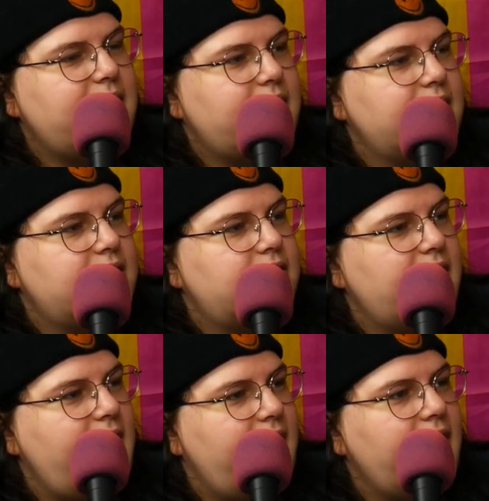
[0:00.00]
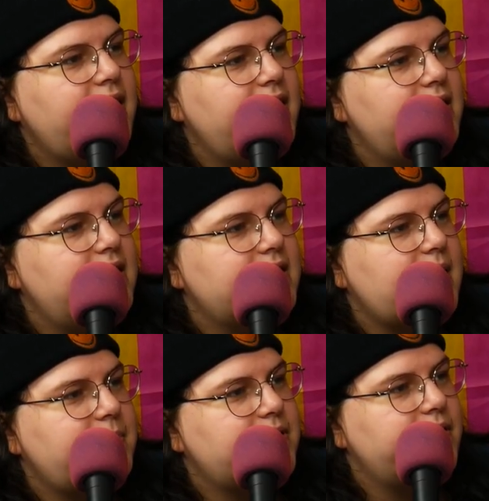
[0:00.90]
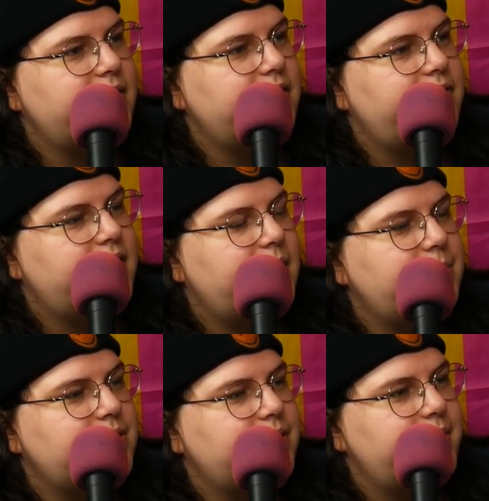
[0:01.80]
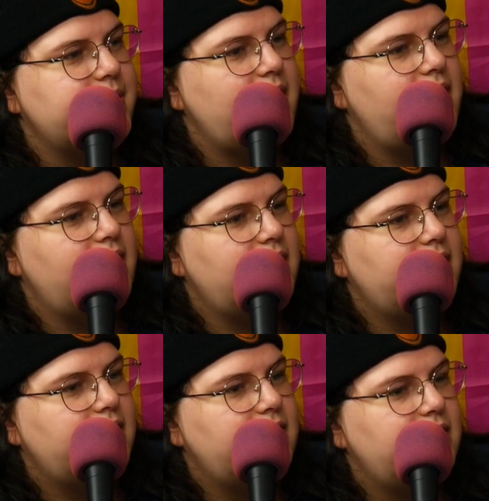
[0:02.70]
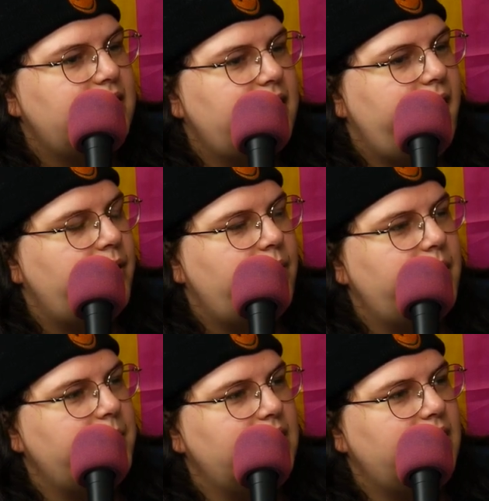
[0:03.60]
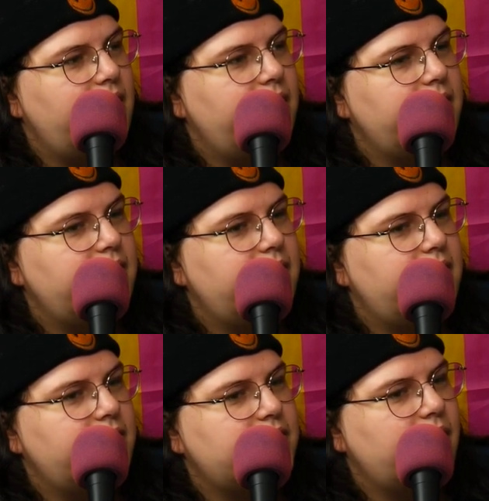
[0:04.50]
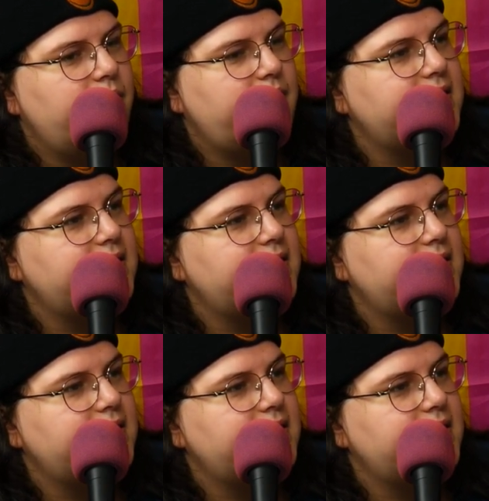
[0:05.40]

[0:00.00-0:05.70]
because Ellie in this episode in the fifth episode is like I don't want to be alone. So